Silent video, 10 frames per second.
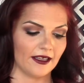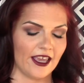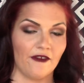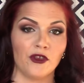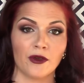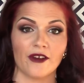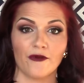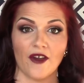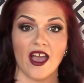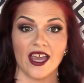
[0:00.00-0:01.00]
If you can
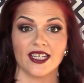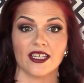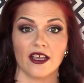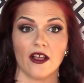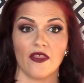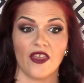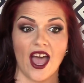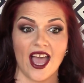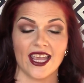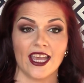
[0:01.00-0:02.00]
find the
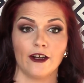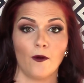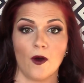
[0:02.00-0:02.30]
high-end